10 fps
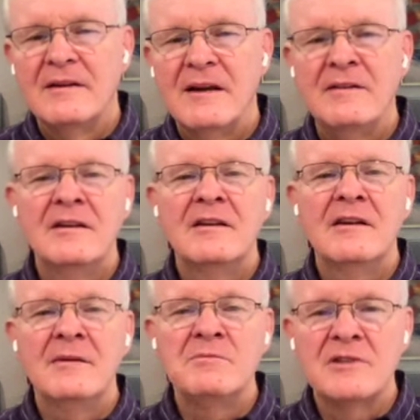And then
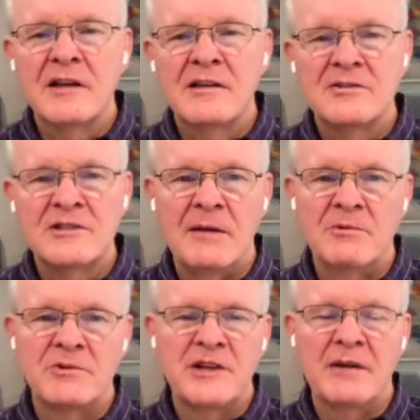came 2
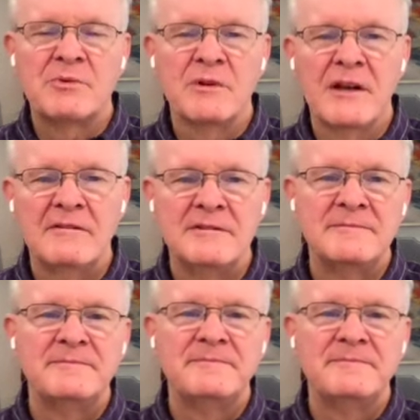Samuel chapter 11.